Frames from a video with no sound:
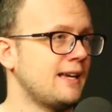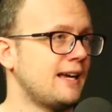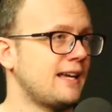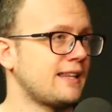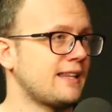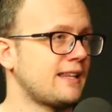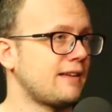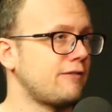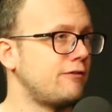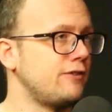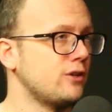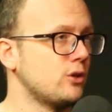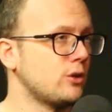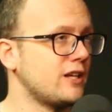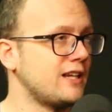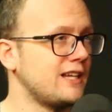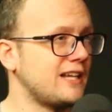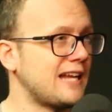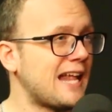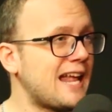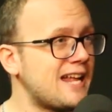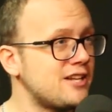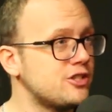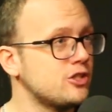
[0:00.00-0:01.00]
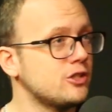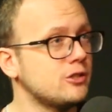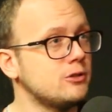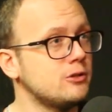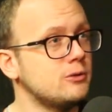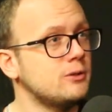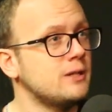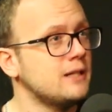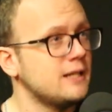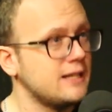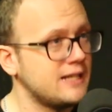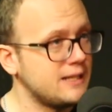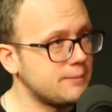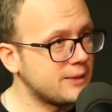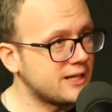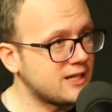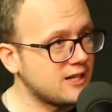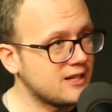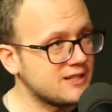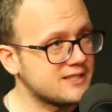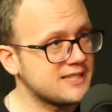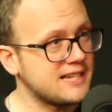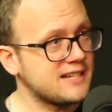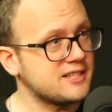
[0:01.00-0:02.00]
And they feel that in Edu, in
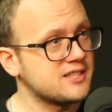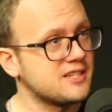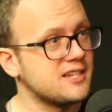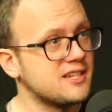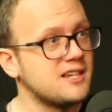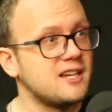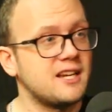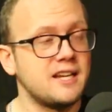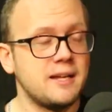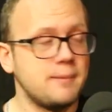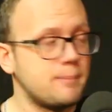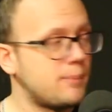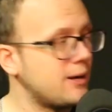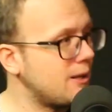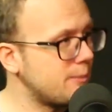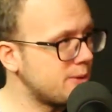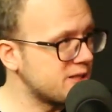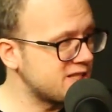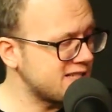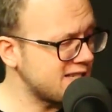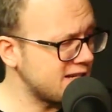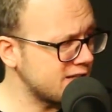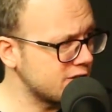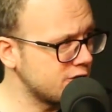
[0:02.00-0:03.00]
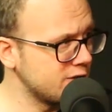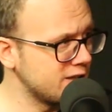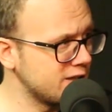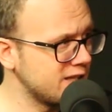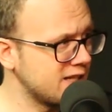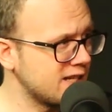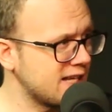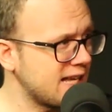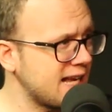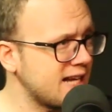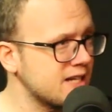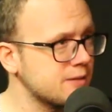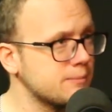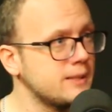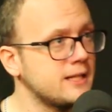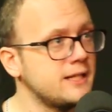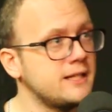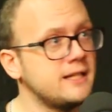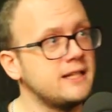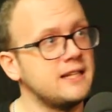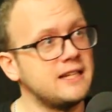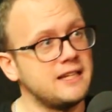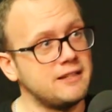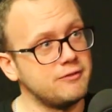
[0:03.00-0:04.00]
Mikel Arteta, in Per in the
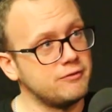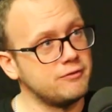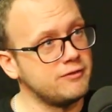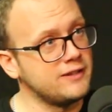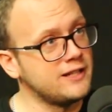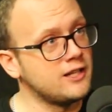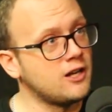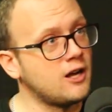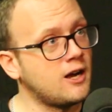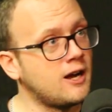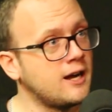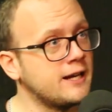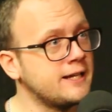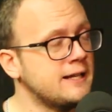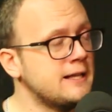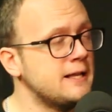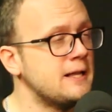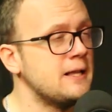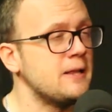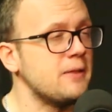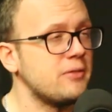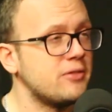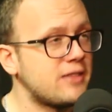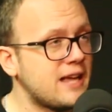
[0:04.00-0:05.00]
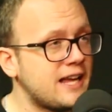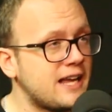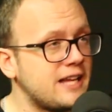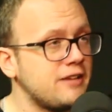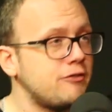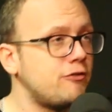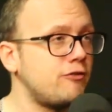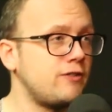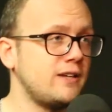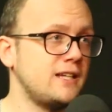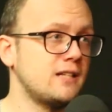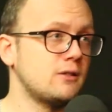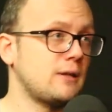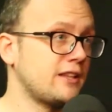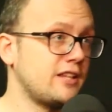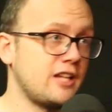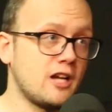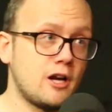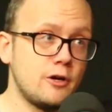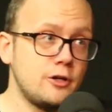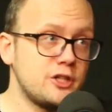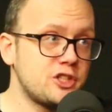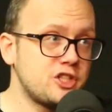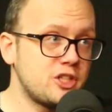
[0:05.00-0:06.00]
academy, in Vinay, they feel, and
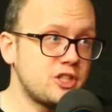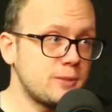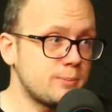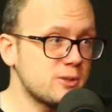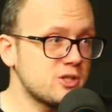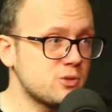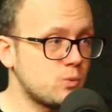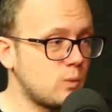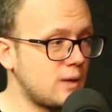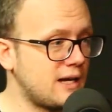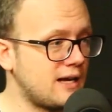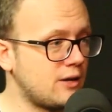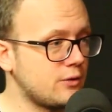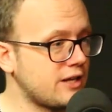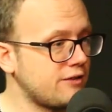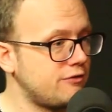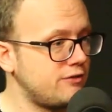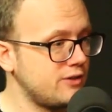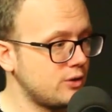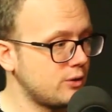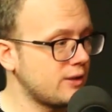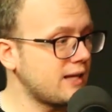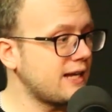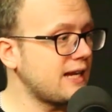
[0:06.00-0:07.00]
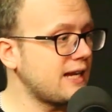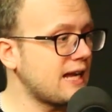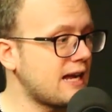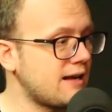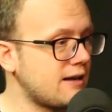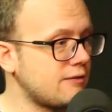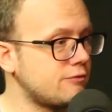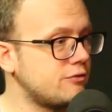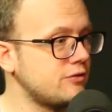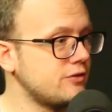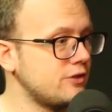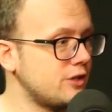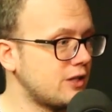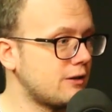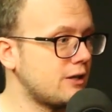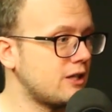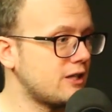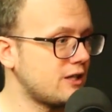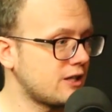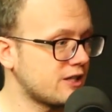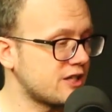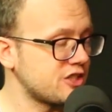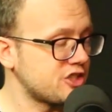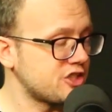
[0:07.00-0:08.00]
the ownership as well, they feel they have, you know,
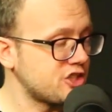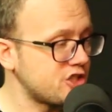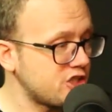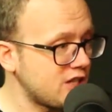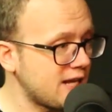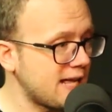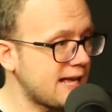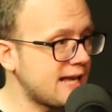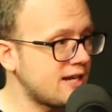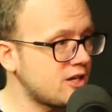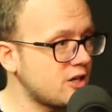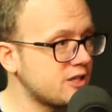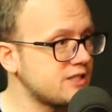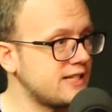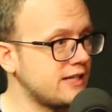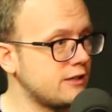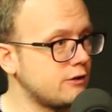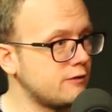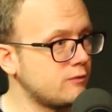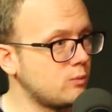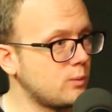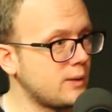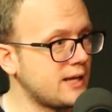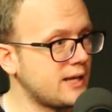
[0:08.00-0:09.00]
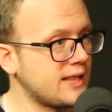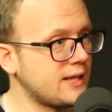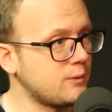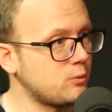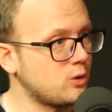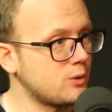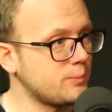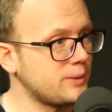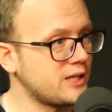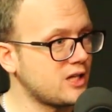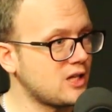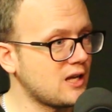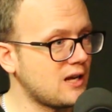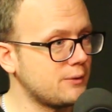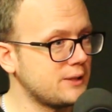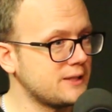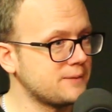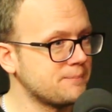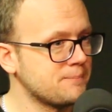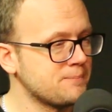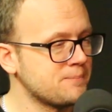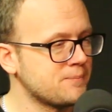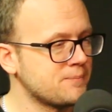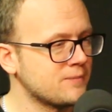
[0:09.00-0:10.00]
like a shared idea of where they want to be going.